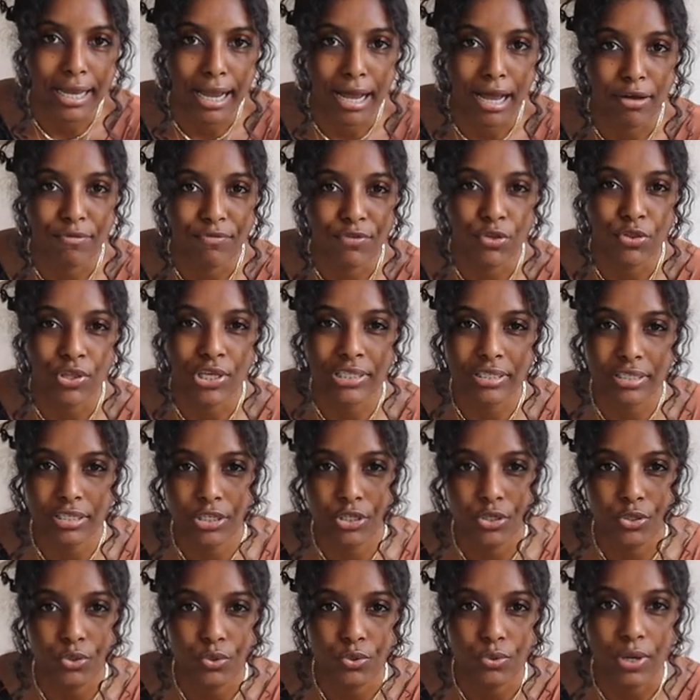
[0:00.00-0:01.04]
got a few things to
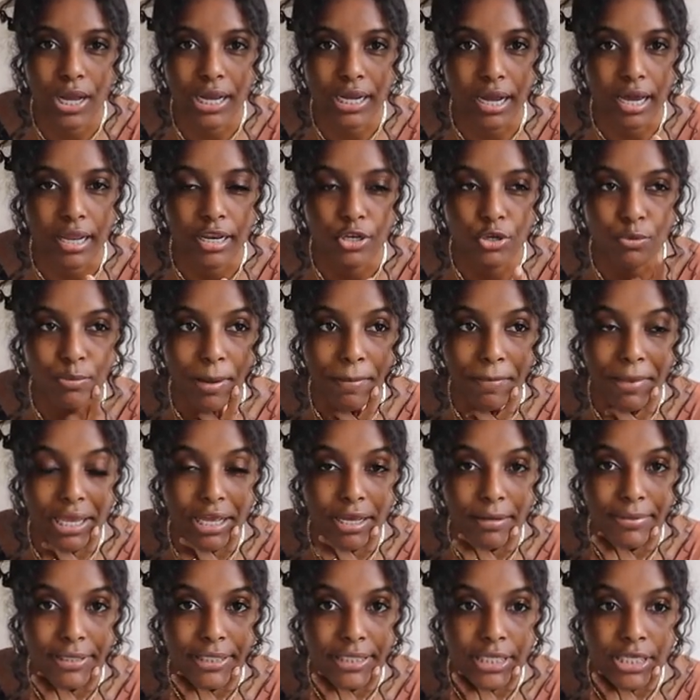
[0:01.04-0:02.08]
do i gotta do my
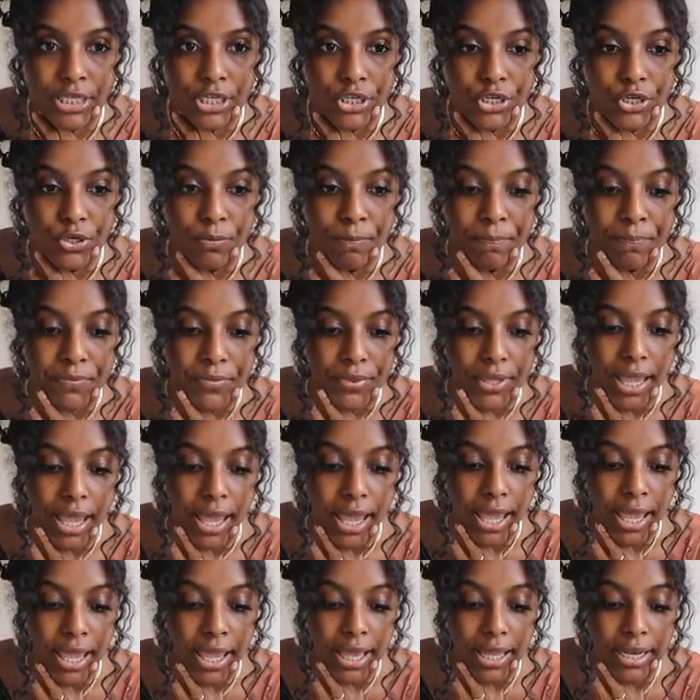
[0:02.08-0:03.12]
makeup still
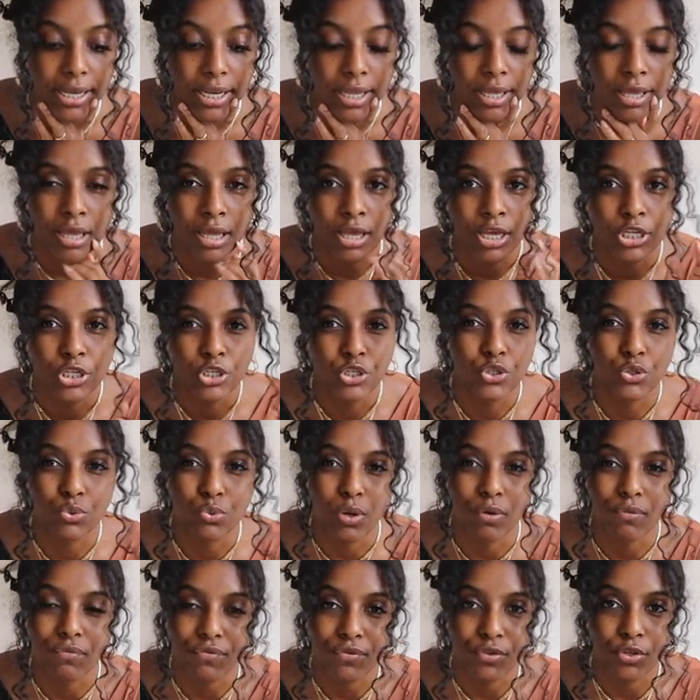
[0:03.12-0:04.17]
and do
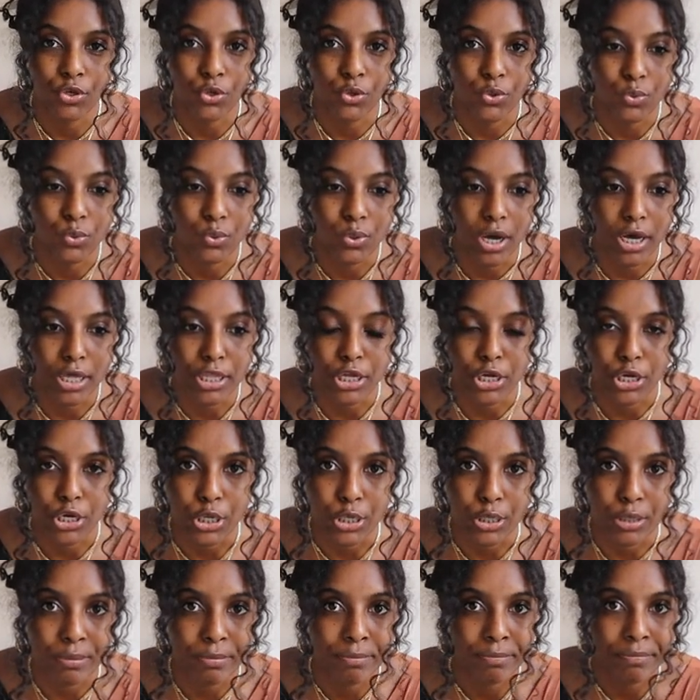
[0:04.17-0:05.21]
a few
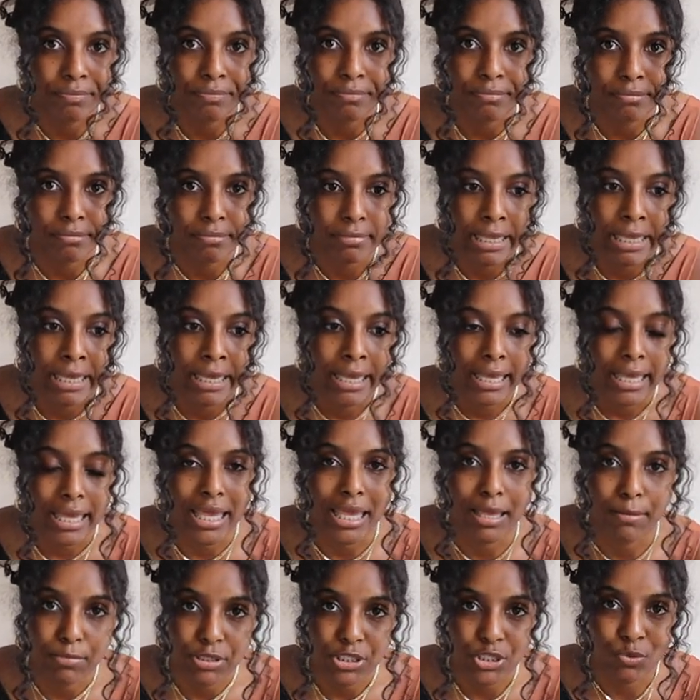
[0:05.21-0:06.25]
other
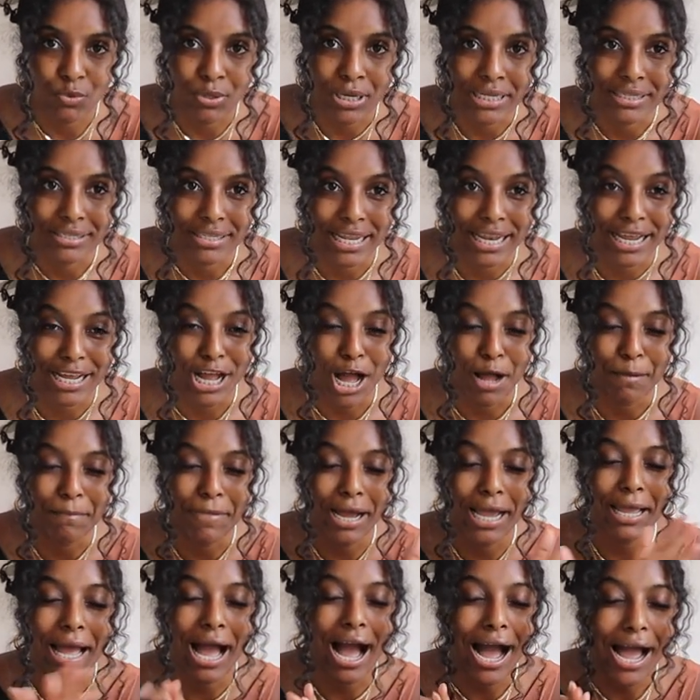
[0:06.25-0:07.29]
in-betweens and i got
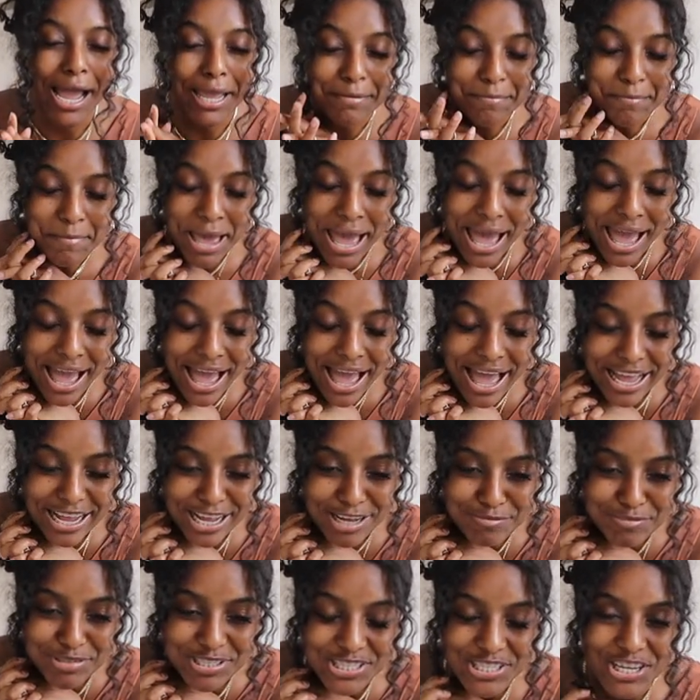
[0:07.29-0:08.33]
my iMac.
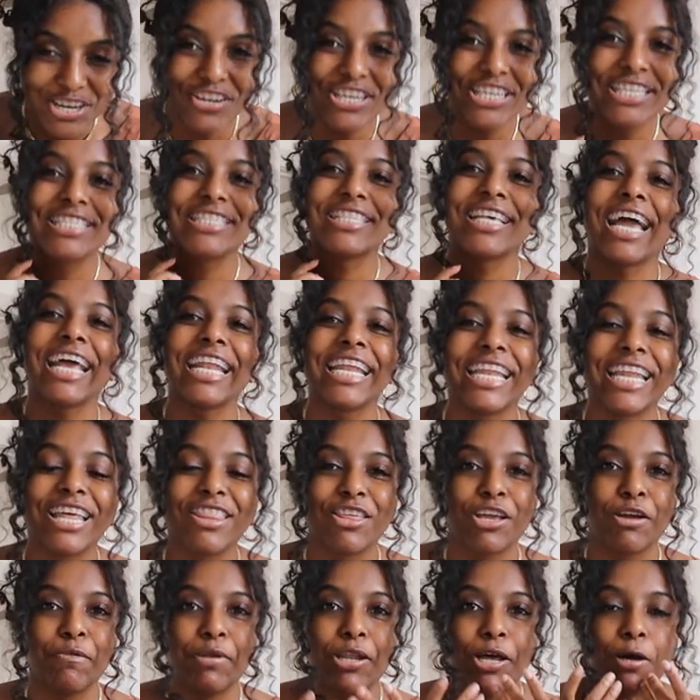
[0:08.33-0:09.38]
i'm so excited i
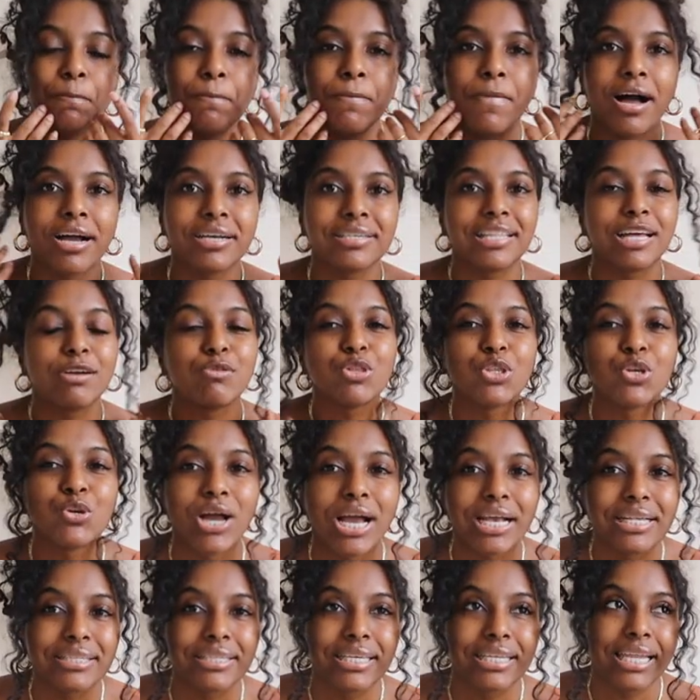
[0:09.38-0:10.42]
think i'm gonna unbox that with you
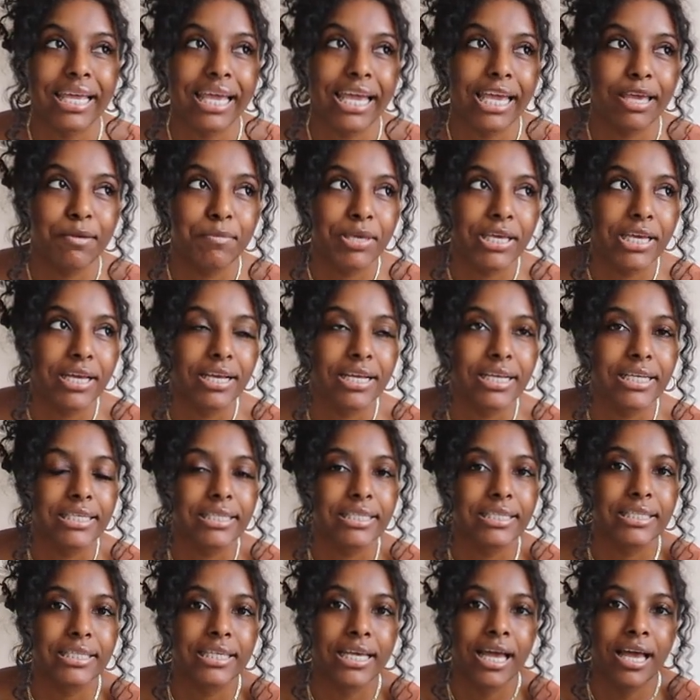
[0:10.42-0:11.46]
guys today
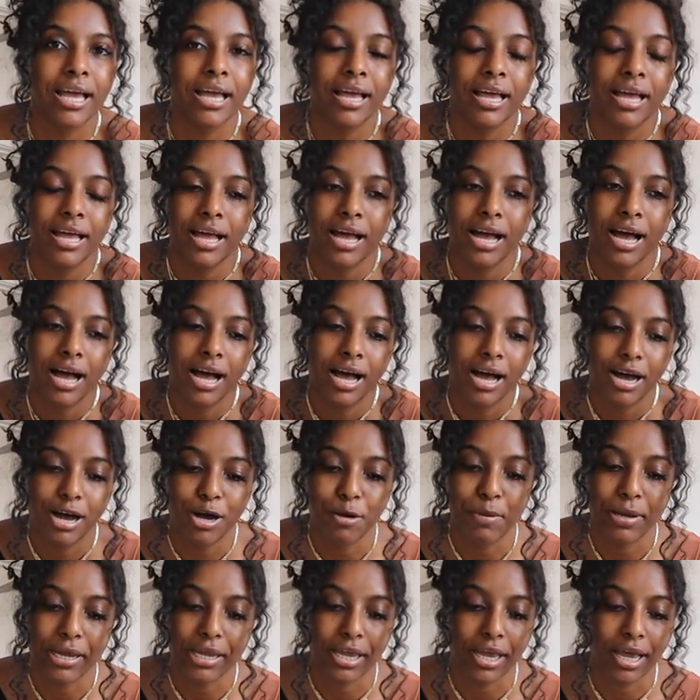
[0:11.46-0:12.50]
because oh
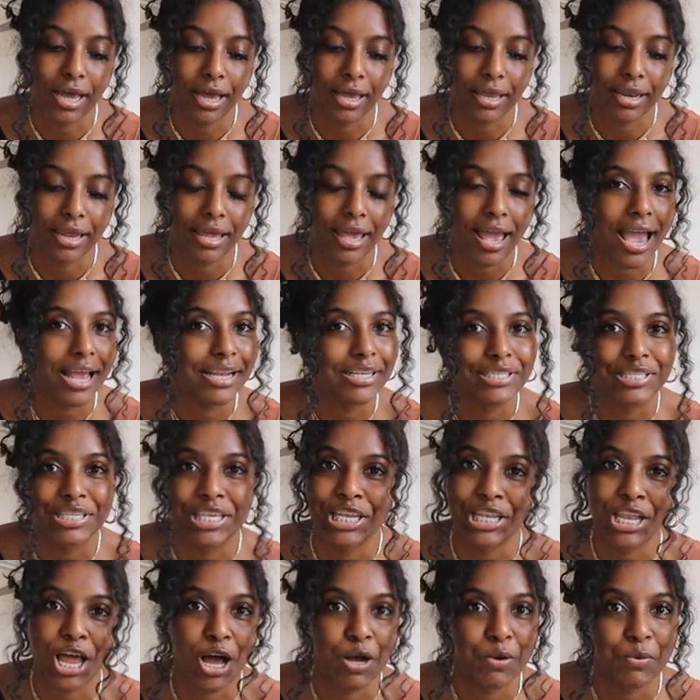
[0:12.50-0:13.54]
my god i just
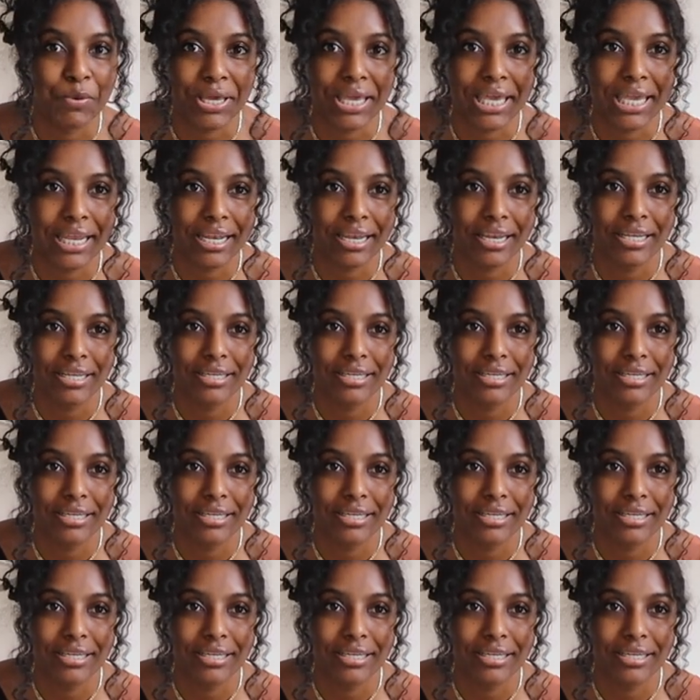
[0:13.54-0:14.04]
cannot wait